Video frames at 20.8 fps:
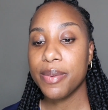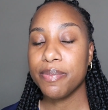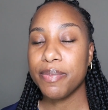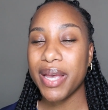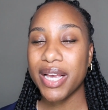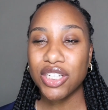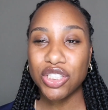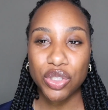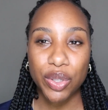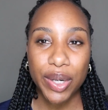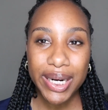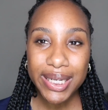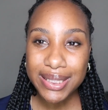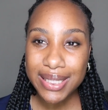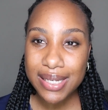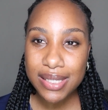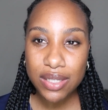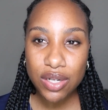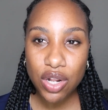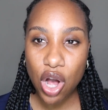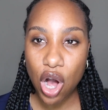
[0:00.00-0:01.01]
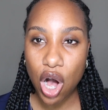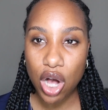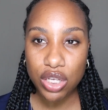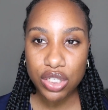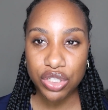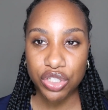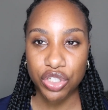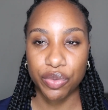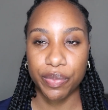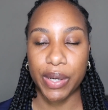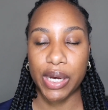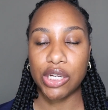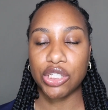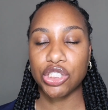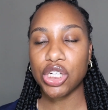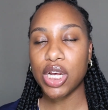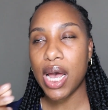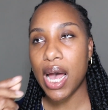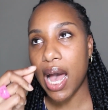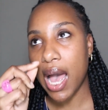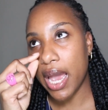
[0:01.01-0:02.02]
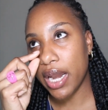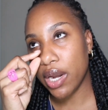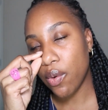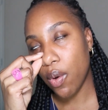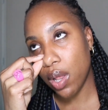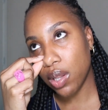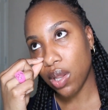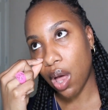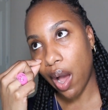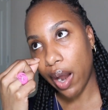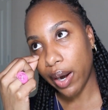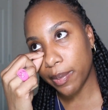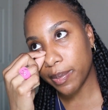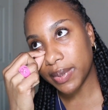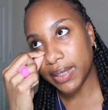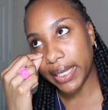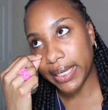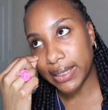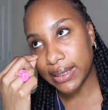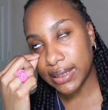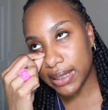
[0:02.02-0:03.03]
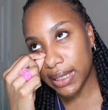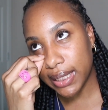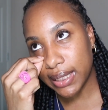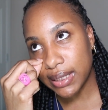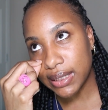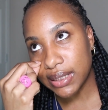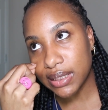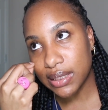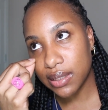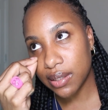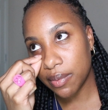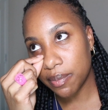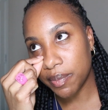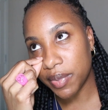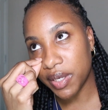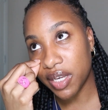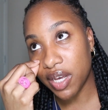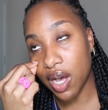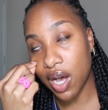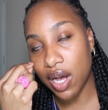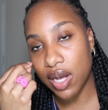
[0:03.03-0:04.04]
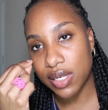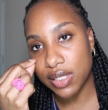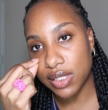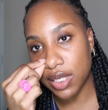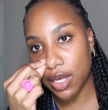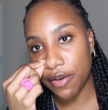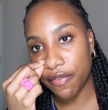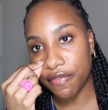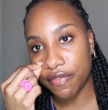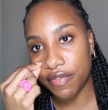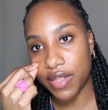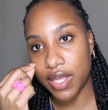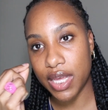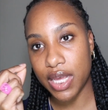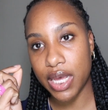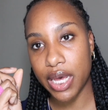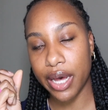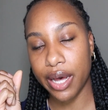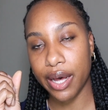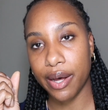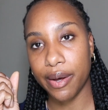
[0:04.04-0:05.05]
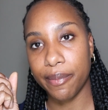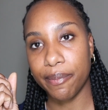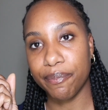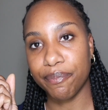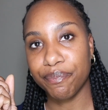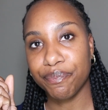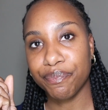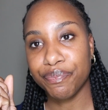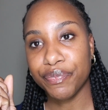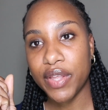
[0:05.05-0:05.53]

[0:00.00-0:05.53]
make sure it doesn't cost you much i know a lot of places because of the um,